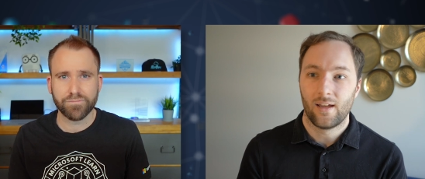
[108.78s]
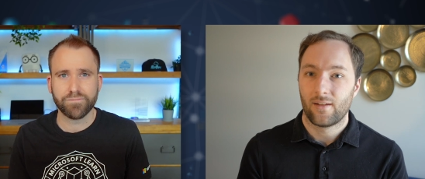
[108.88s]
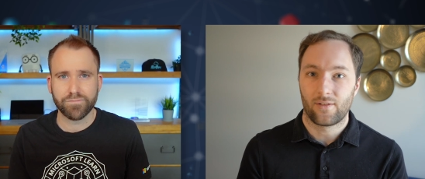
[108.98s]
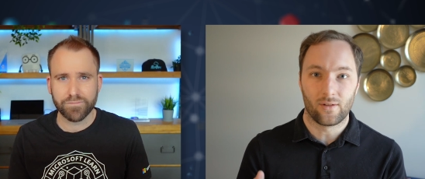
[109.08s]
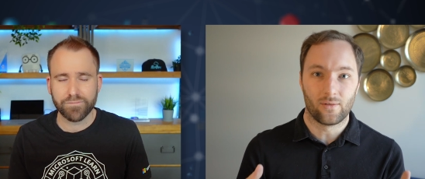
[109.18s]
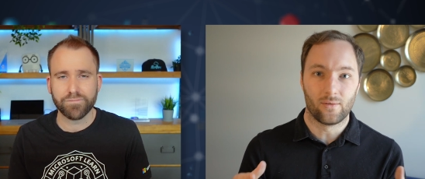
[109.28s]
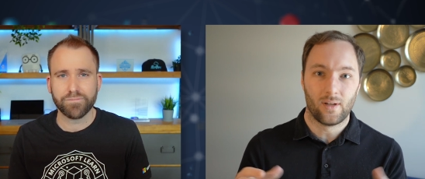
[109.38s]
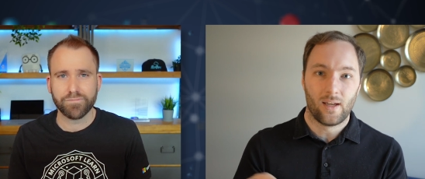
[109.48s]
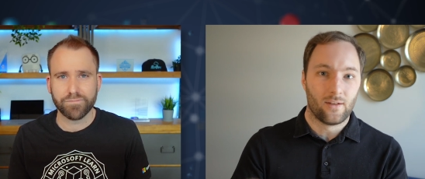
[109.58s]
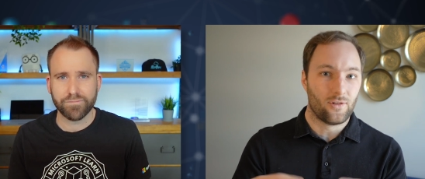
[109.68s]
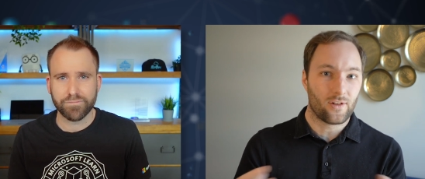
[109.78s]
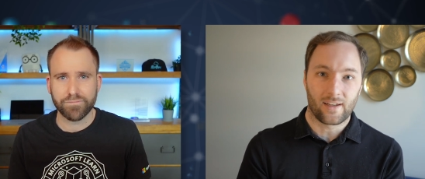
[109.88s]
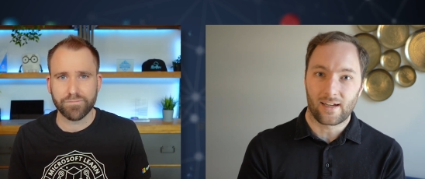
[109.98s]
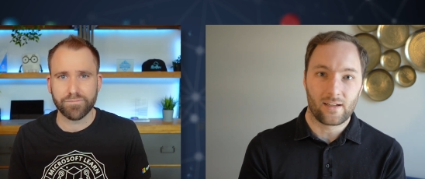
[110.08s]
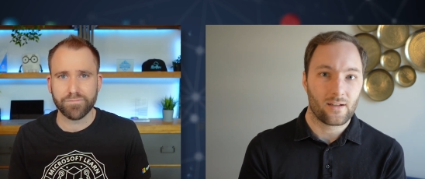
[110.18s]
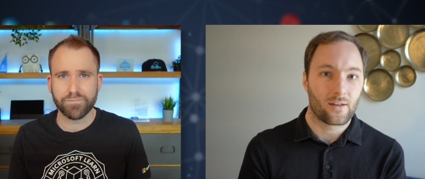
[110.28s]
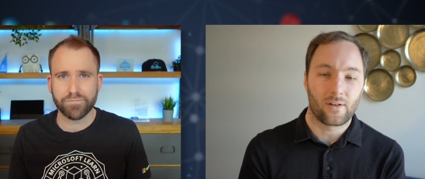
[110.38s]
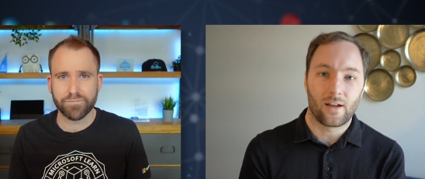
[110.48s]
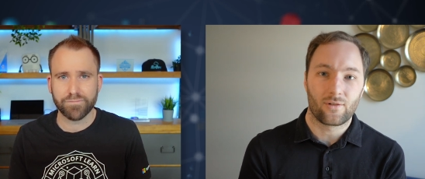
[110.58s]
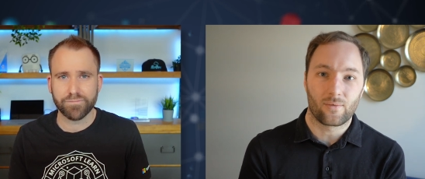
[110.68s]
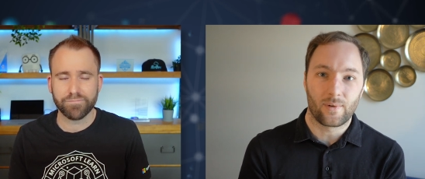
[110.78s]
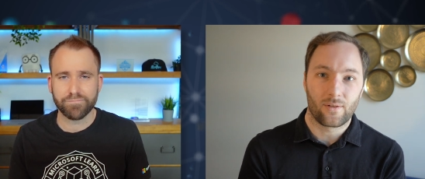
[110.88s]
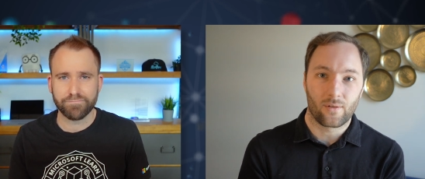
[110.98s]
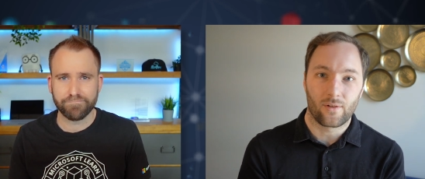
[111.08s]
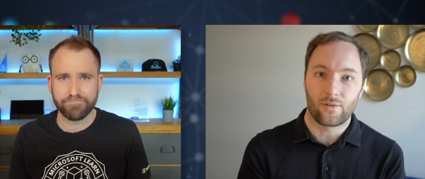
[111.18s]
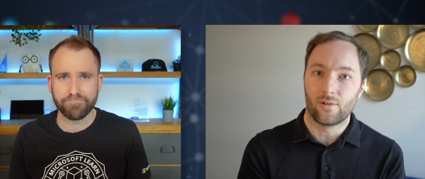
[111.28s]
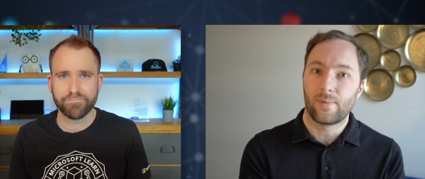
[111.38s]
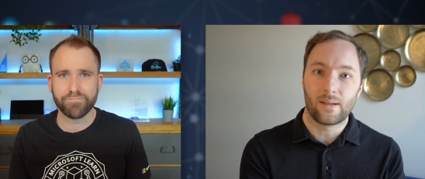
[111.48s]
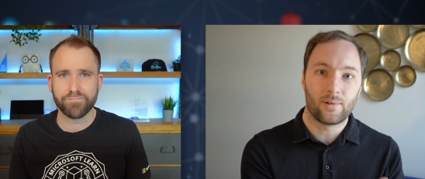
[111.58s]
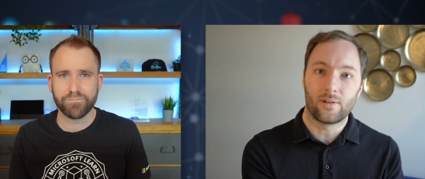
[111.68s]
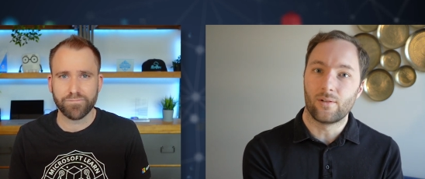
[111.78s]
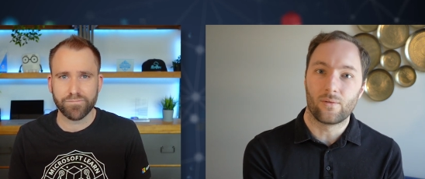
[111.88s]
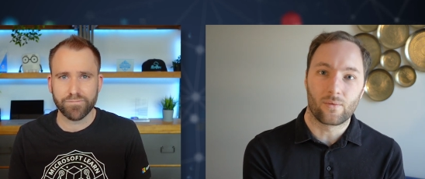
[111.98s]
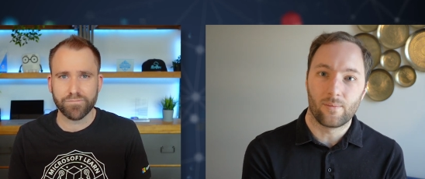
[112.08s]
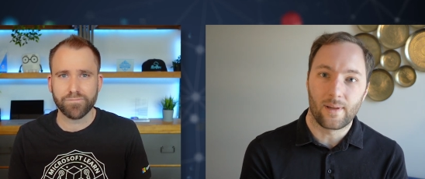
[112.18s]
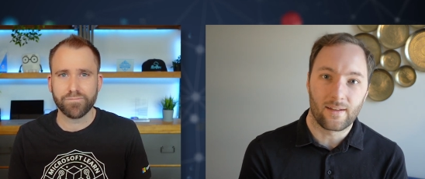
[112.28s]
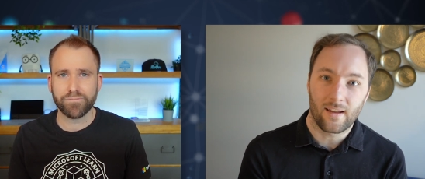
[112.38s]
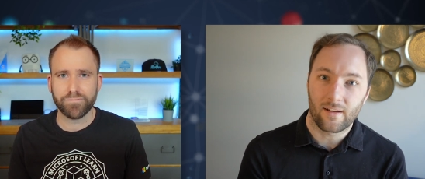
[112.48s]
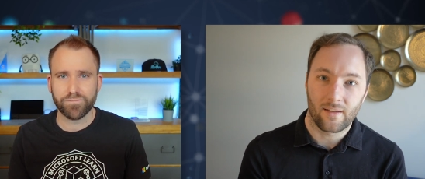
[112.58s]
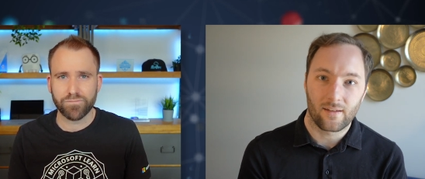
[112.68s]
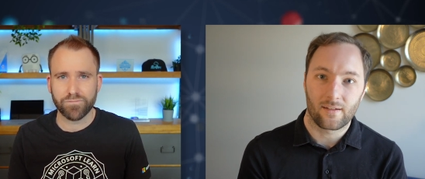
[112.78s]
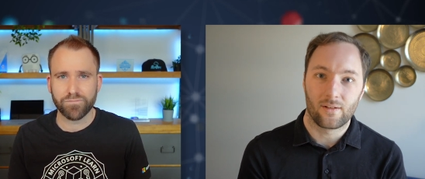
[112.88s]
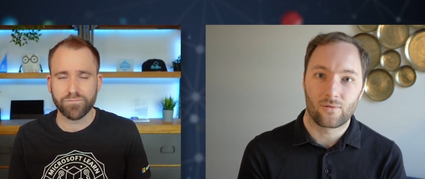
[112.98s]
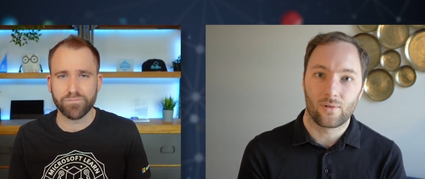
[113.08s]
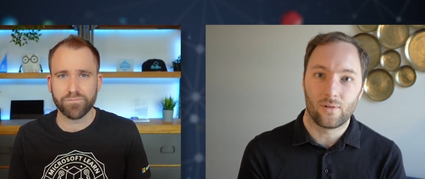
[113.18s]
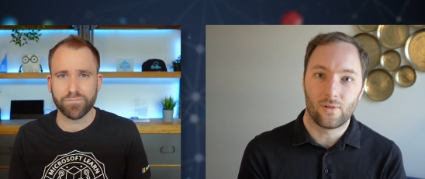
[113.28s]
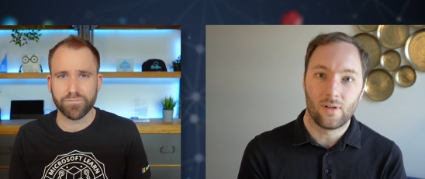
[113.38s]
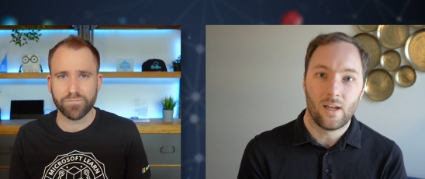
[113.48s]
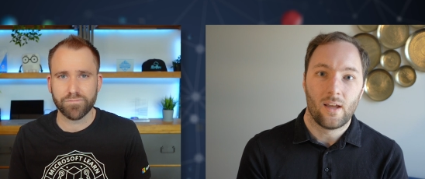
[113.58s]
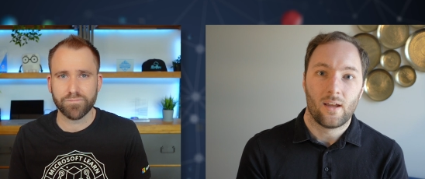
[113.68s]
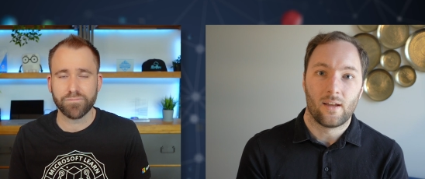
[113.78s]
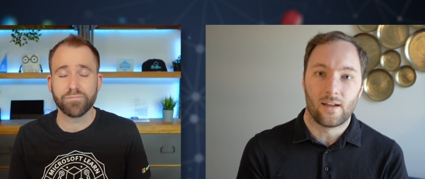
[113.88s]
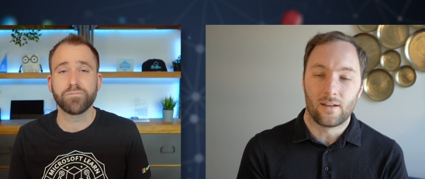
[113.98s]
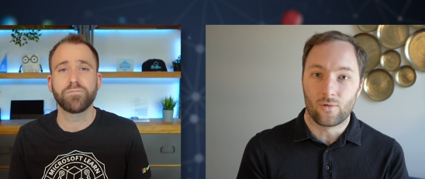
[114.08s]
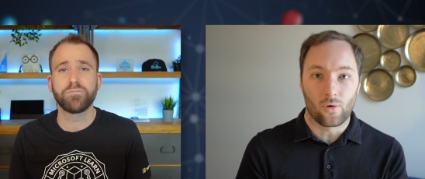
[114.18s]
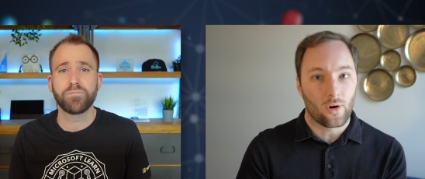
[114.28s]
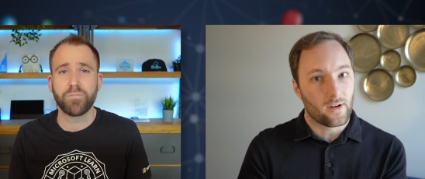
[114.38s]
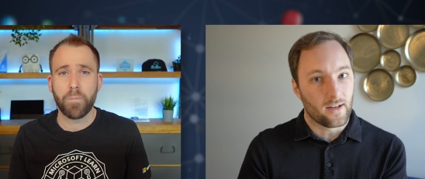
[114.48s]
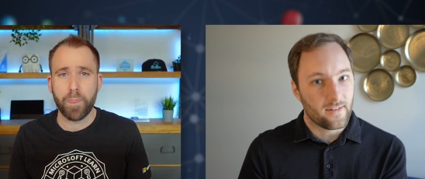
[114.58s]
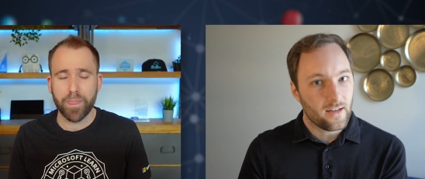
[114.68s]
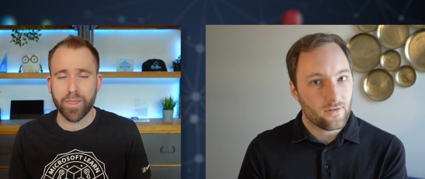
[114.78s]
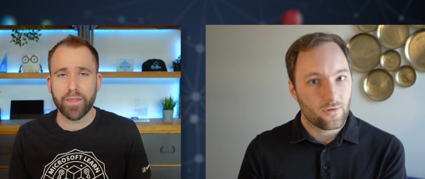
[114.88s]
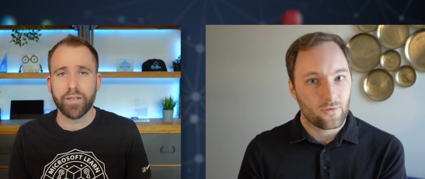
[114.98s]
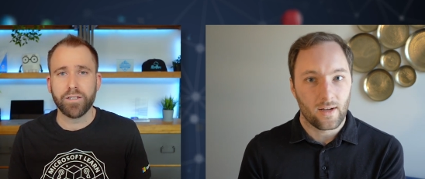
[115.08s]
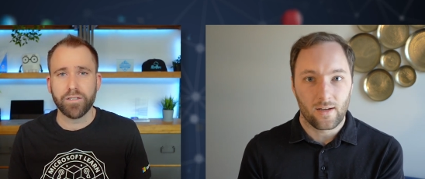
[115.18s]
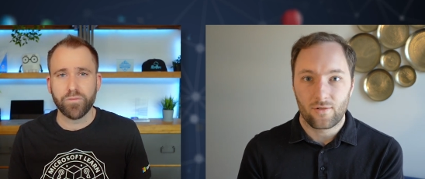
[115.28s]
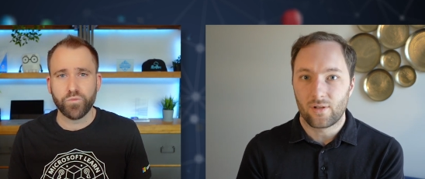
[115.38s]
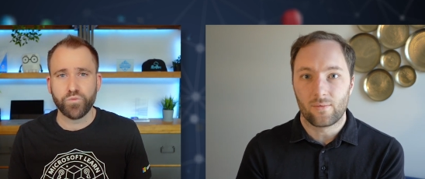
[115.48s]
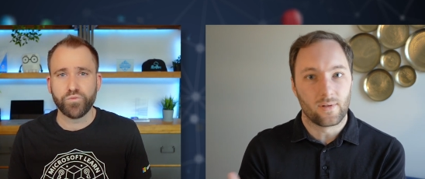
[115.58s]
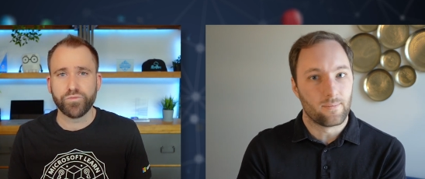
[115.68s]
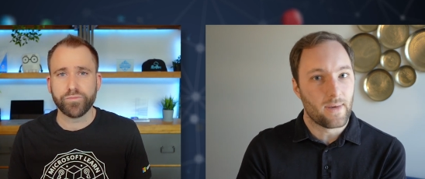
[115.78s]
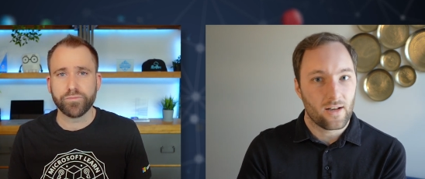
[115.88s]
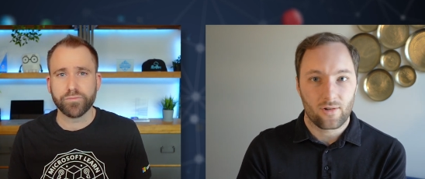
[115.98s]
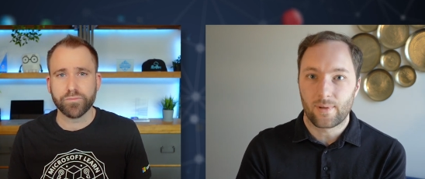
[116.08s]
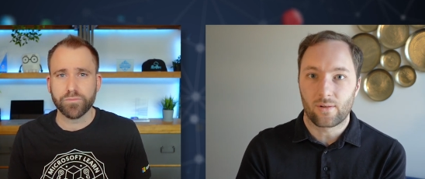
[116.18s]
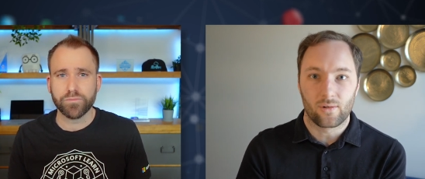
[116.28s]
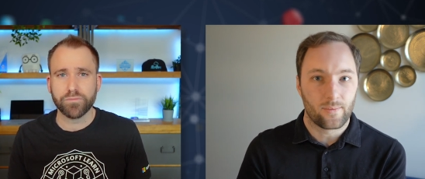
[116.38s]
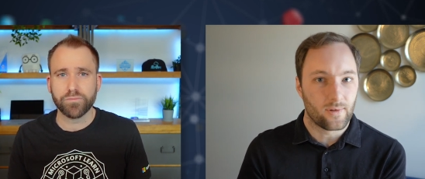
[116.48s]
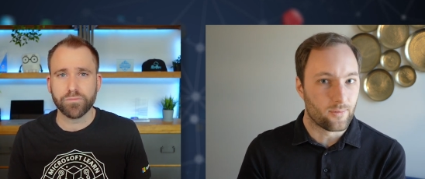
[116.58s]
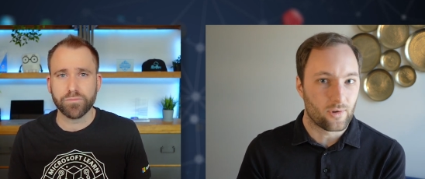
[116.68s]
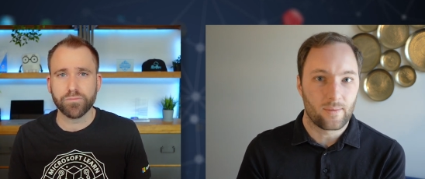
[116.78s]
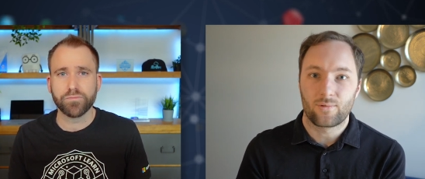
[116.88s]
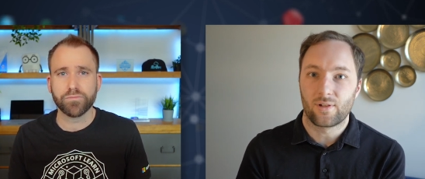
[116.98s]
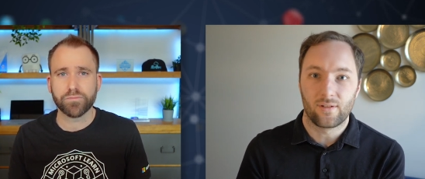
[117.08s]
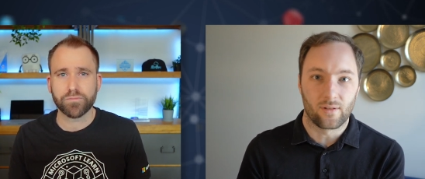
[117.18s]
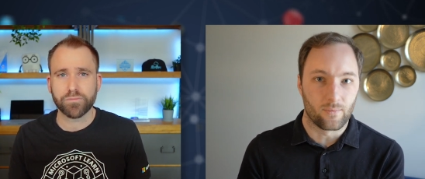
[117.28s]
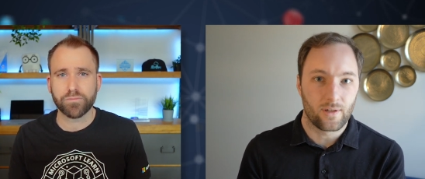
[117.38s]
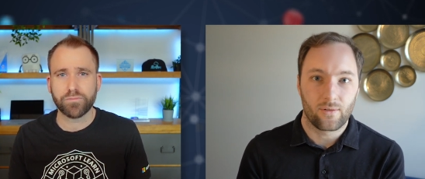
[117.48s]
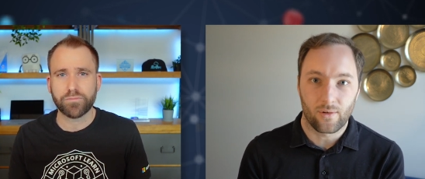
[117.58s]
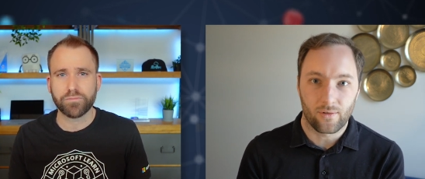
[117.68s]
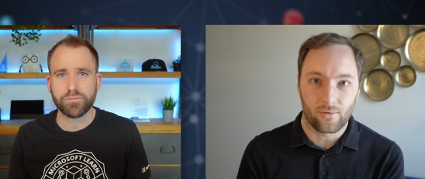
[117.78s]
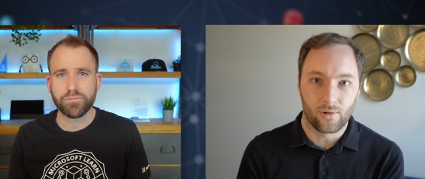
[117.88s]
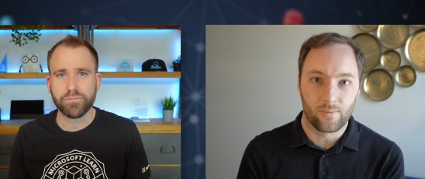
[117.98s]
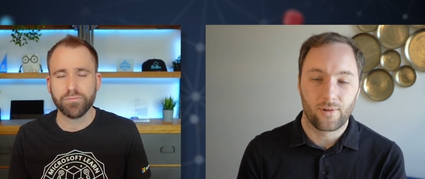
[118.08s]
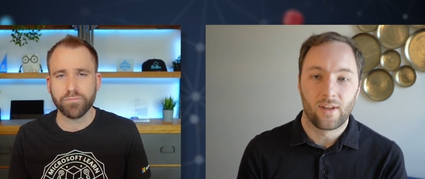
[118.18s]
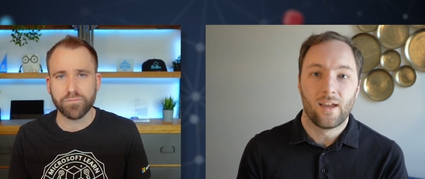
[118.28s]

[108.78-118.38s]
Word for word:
Speaker 1: So just like any other Azure resource, you'll be able to use role-based access control and your organization strategy with management groups, subscriptions, and resource groups